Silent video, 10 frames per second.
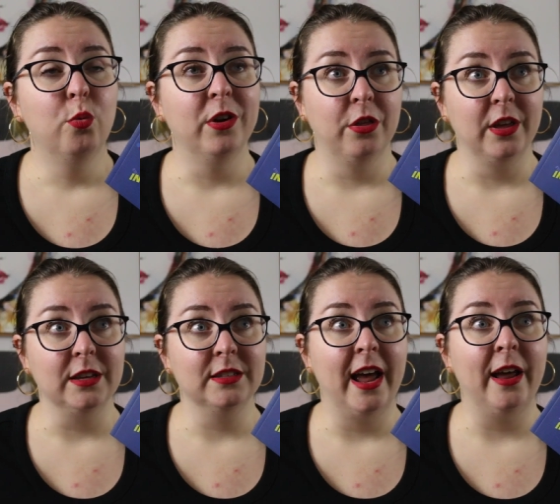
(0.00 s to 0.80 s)
with
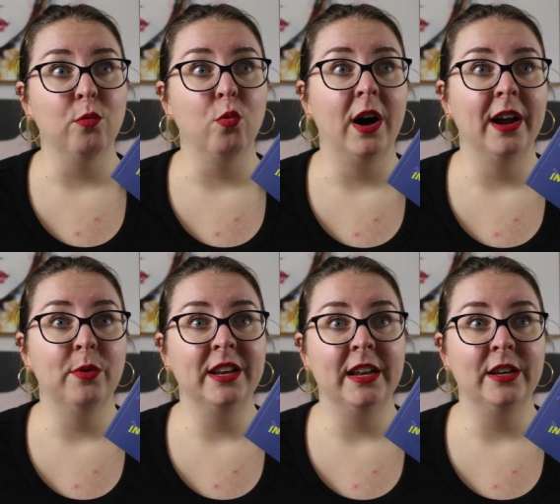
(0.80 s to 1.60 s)
things and why
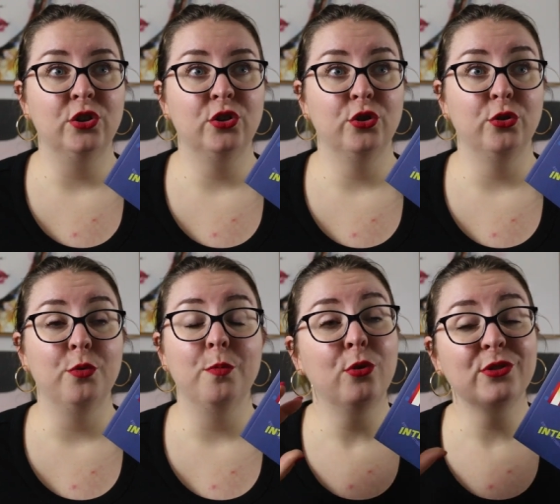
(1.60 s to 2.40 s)
we need
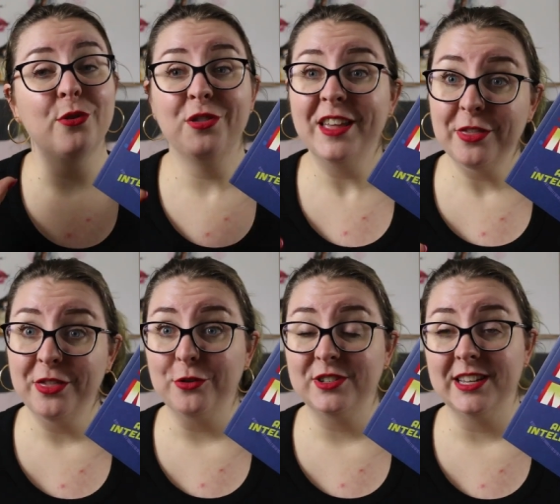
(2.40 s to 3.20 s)
to also think
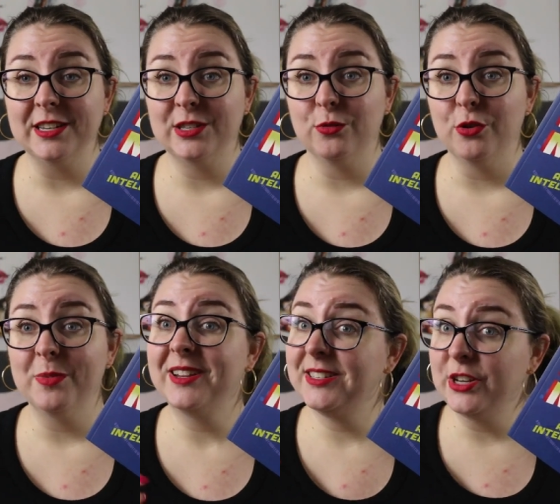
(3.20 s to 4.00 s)
those things through
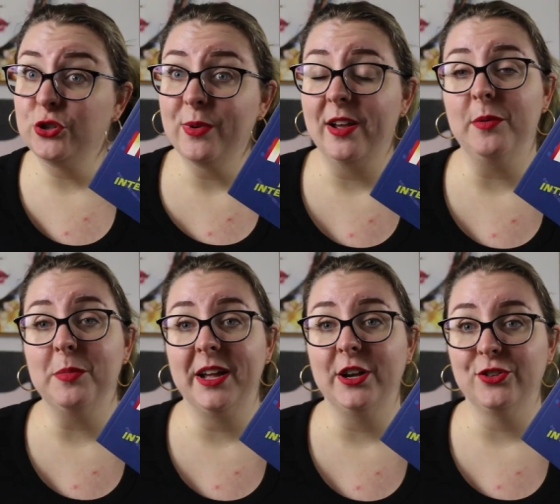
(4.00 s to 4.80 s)
because they do have
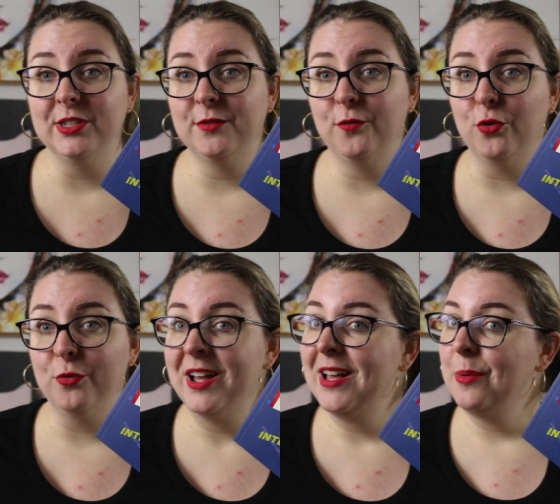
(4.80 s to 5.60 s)
implications
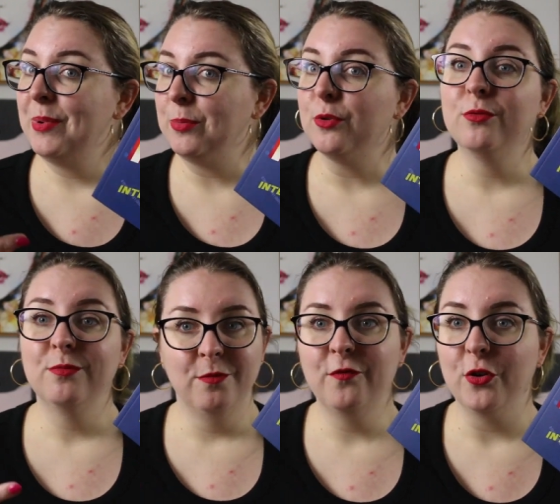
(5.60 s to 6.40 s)
for people
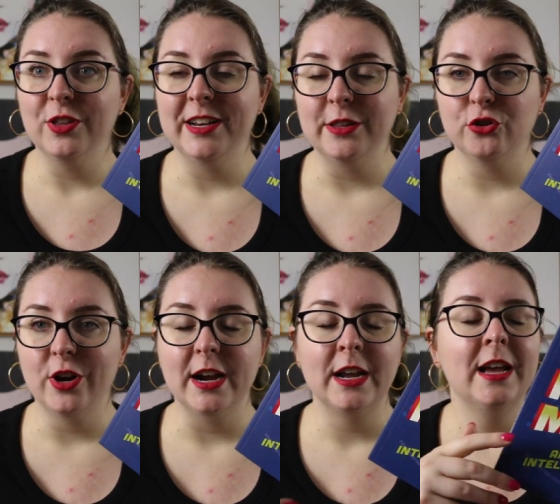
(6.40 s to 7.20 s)
further down the
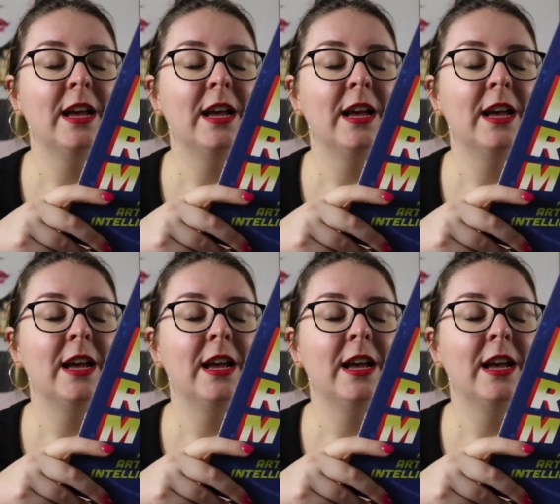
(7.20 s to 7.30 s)
track.